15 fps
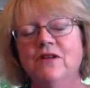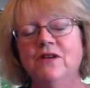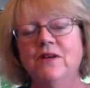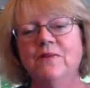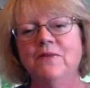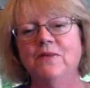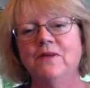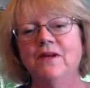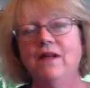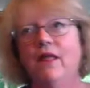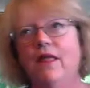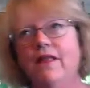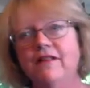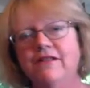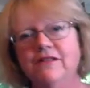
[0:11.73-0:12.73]

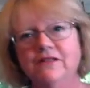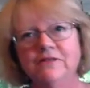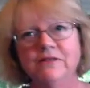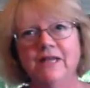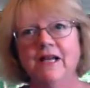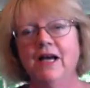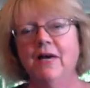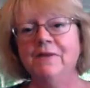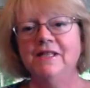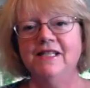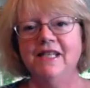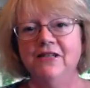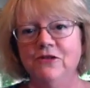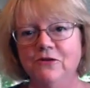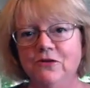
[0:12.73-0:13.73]

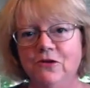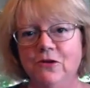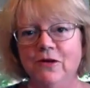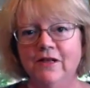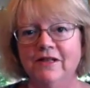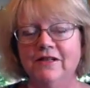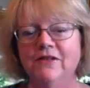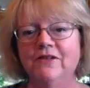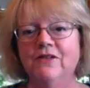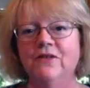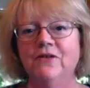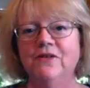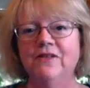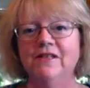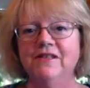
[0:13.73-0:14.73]
upstate New York in the
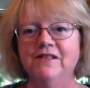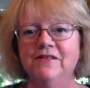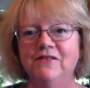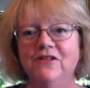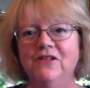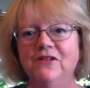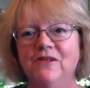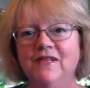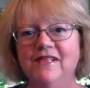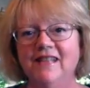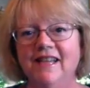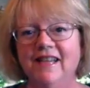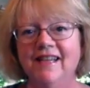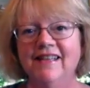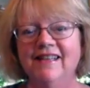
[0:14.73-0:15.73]
northeast of the
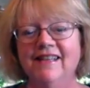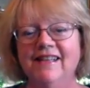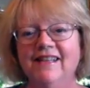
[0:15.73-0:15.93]
USA,